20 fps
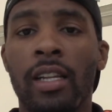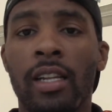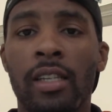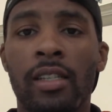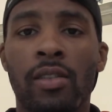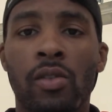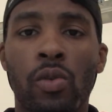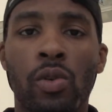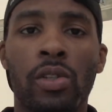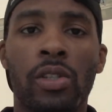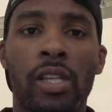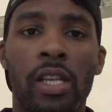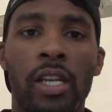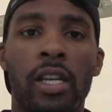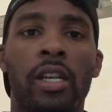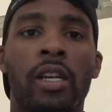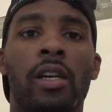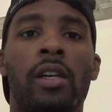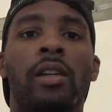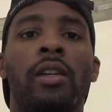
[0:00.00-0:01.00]
It's going to
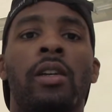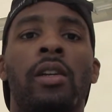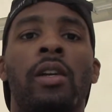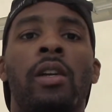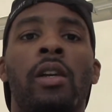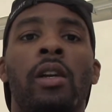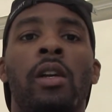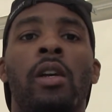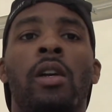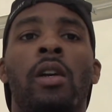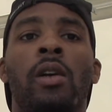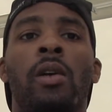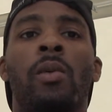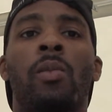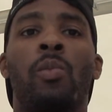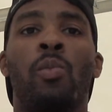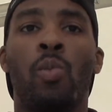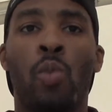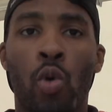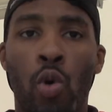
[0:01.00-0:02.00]
take
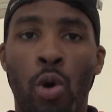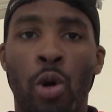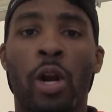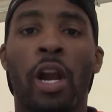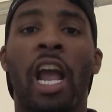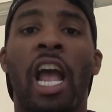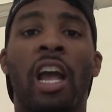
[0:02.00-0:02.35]
more